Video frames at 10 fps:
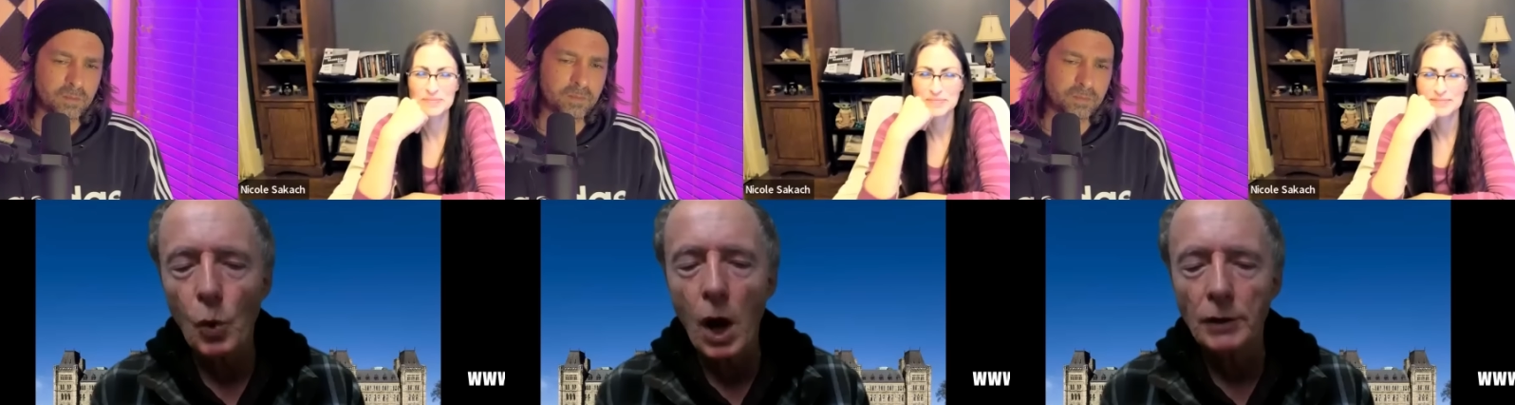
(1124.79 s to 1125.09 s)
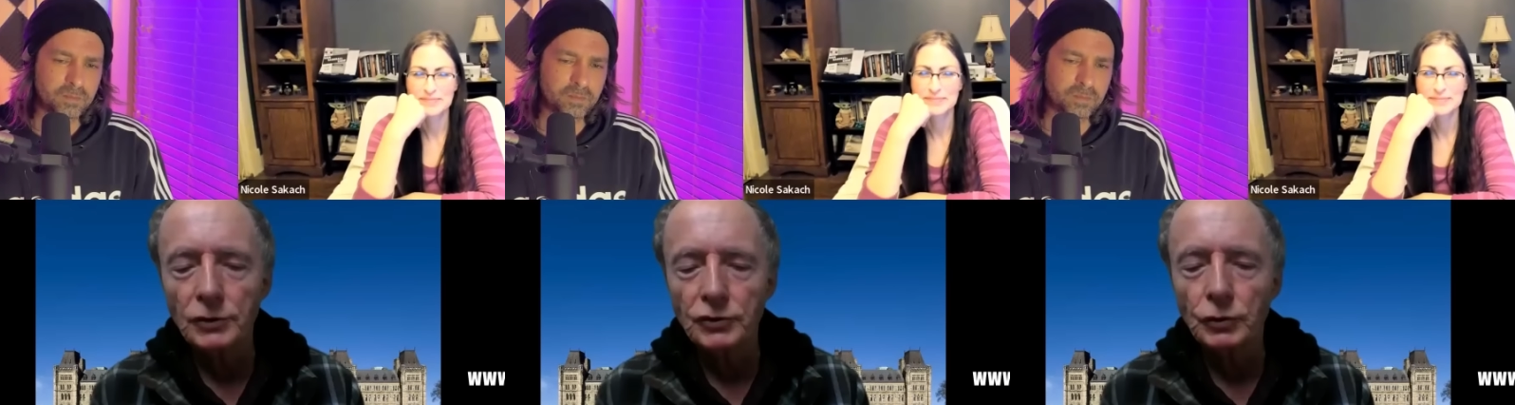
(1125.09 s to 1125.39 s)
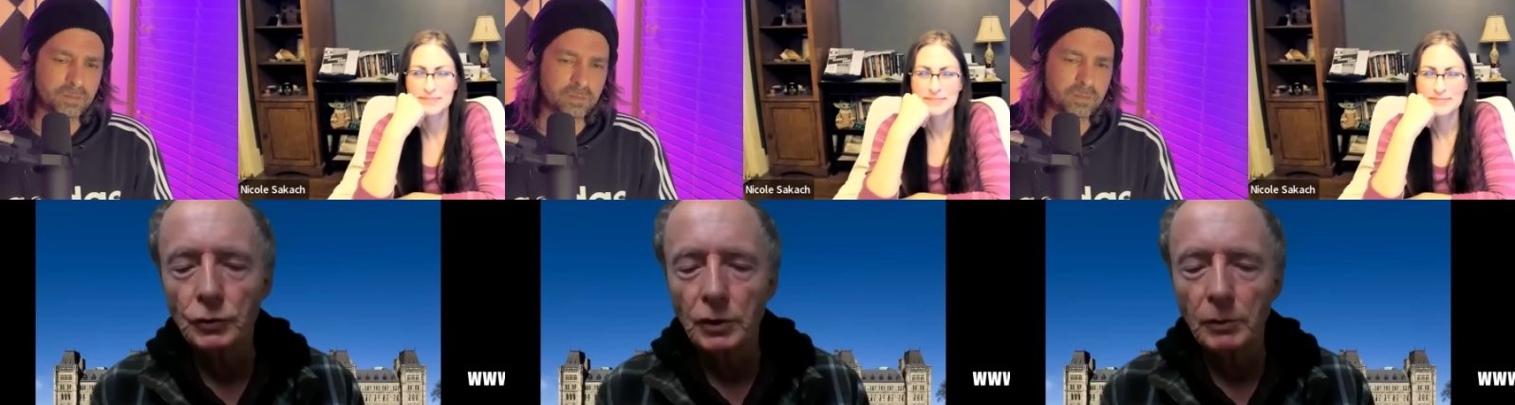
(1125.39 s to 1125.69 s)
Speaker 1: Swan
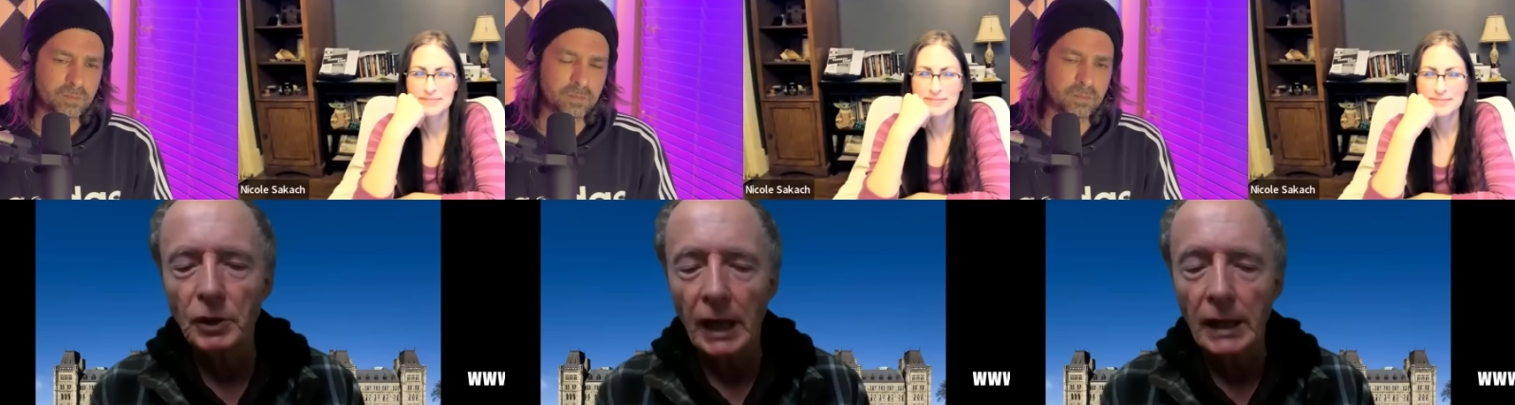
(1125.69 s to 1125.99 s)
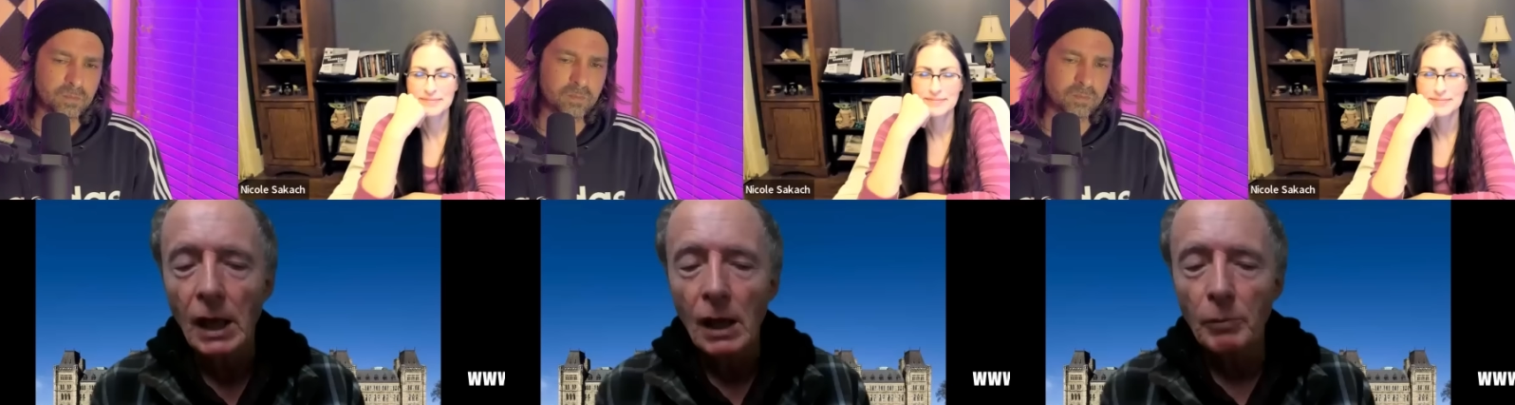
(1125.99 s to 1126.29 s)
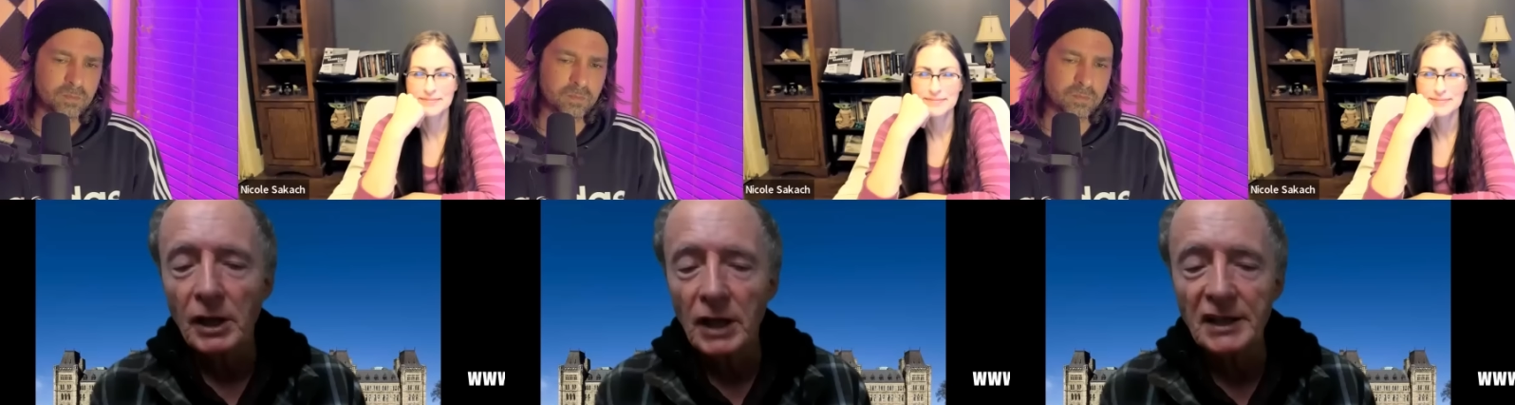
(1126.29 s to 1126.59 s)
to communicate.
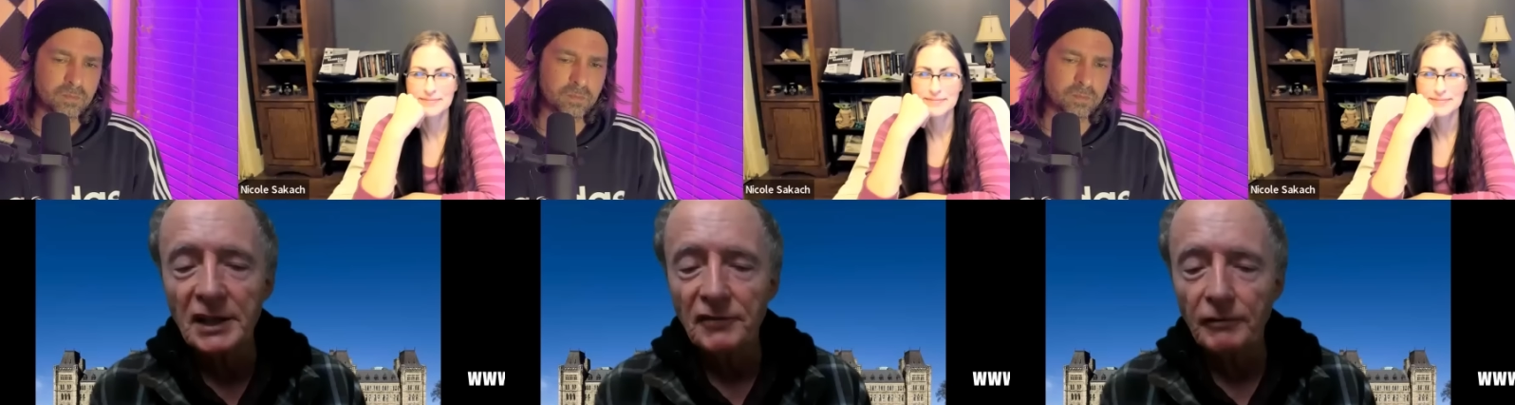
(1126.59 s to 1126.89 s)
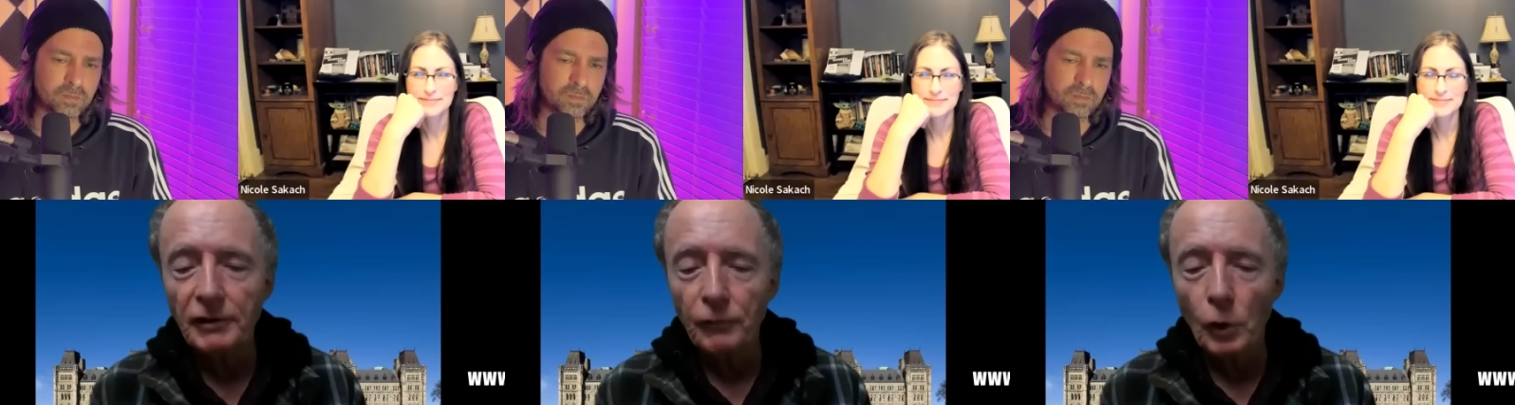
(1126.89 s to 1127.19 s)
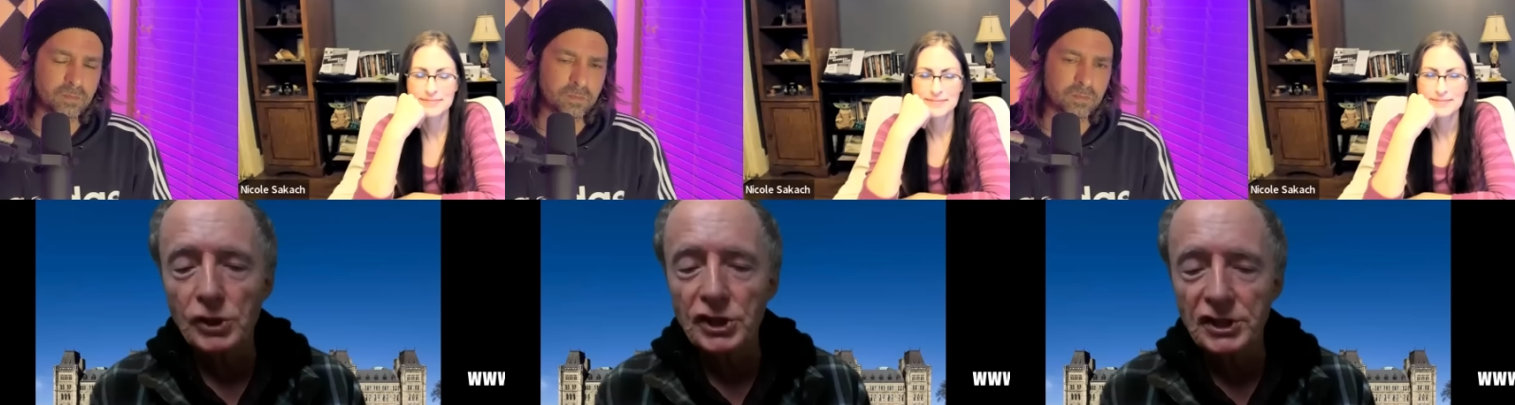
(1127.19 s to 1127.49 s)
But in
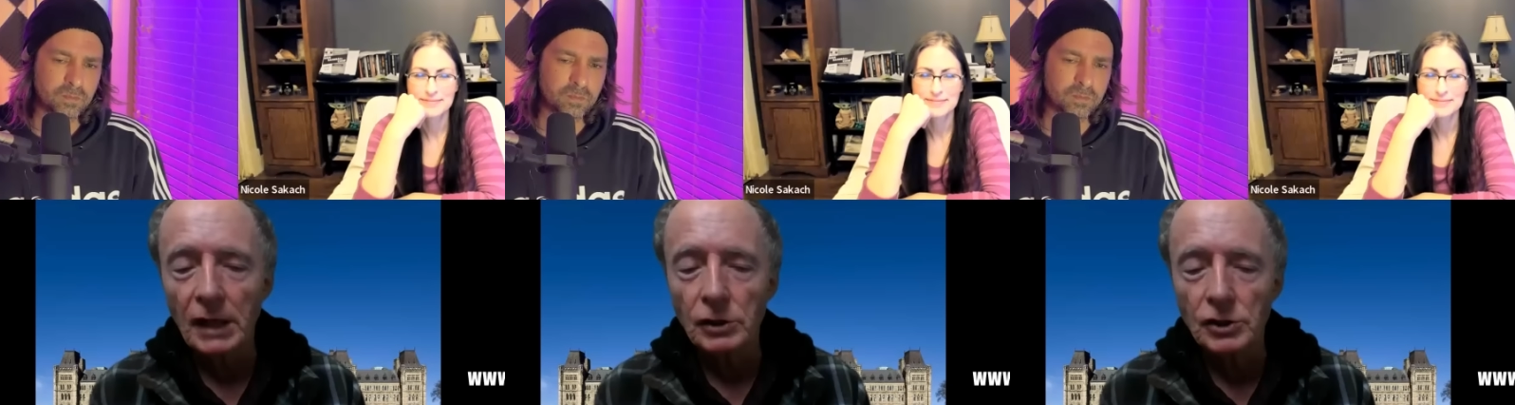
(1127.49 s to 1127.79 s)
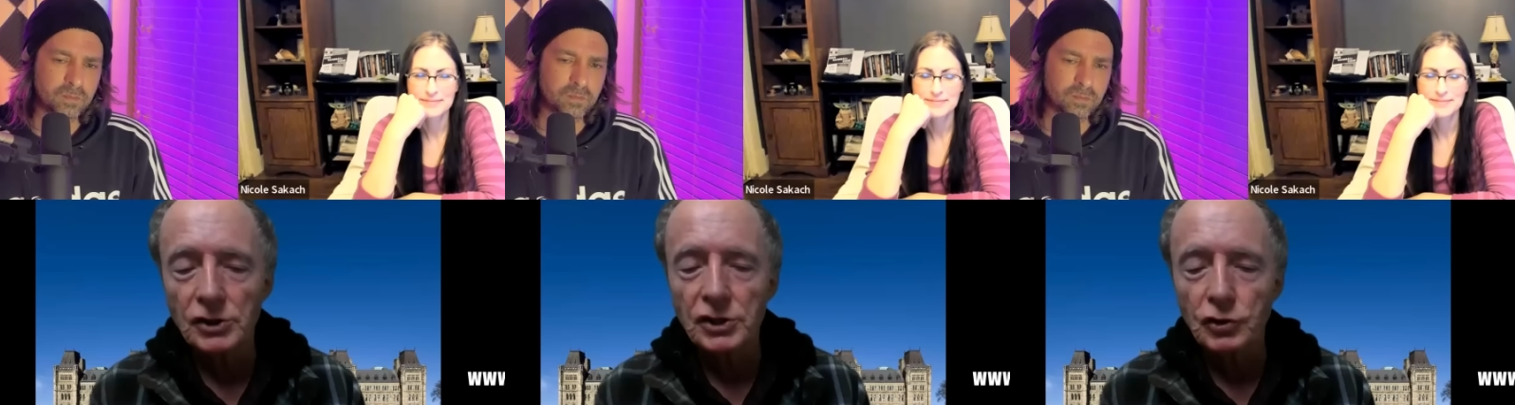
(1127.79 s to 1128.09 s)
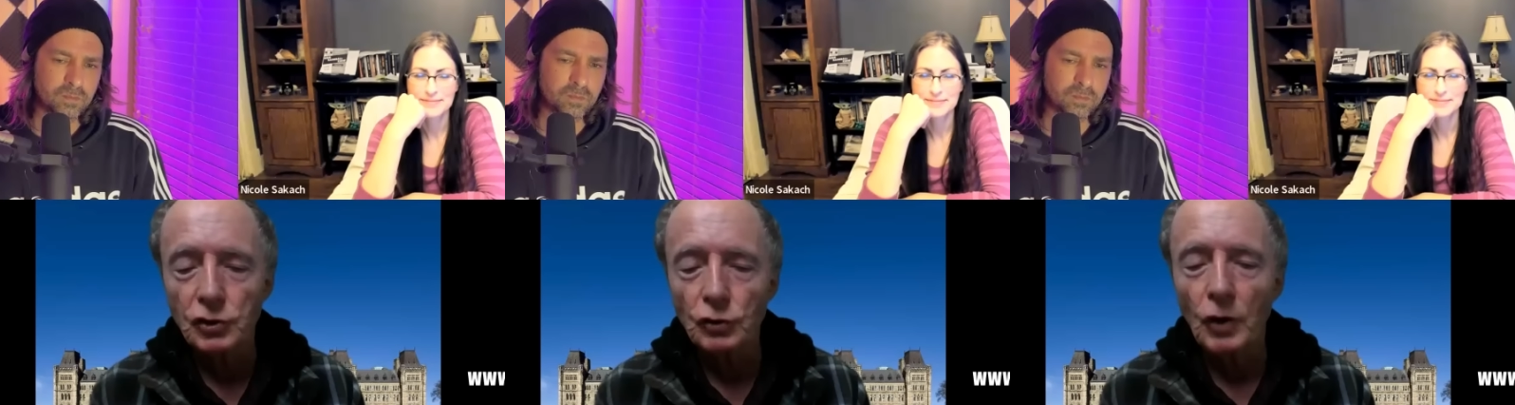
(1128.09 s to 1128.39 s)
1954, she said there's
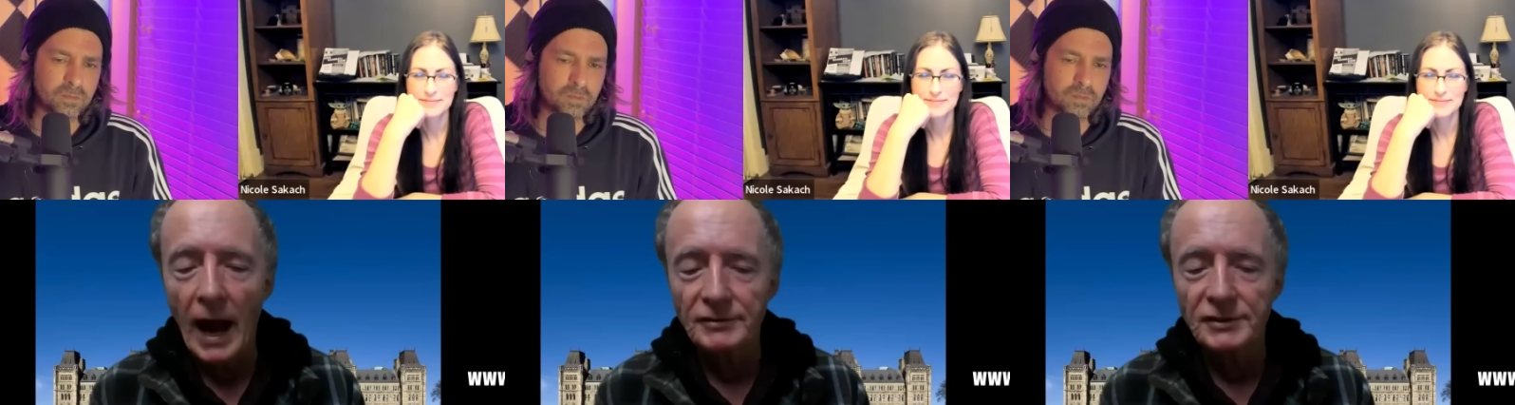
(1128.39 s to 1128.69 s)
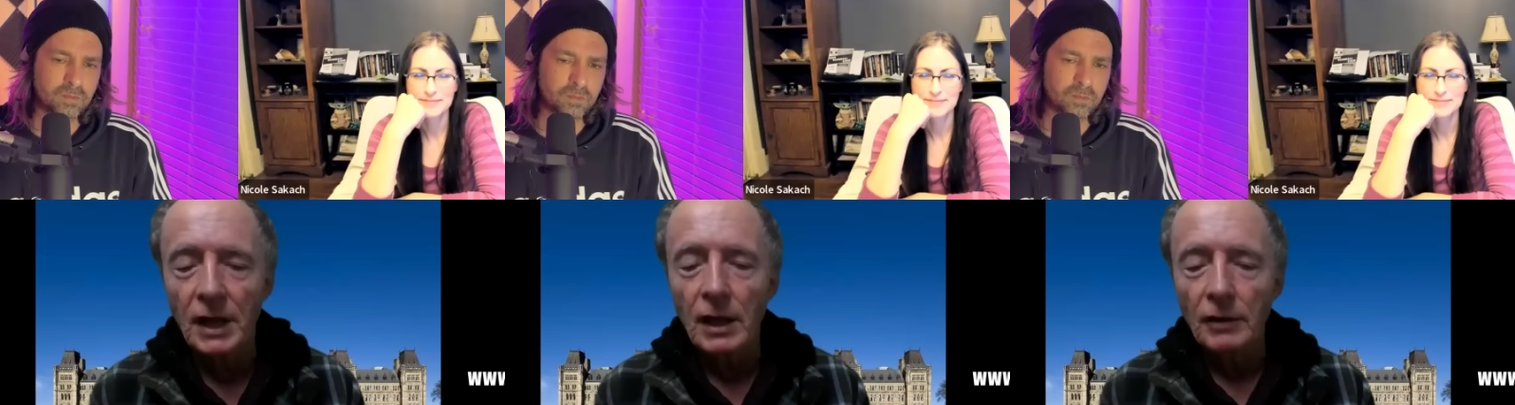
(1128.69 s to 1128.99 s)
two crafts.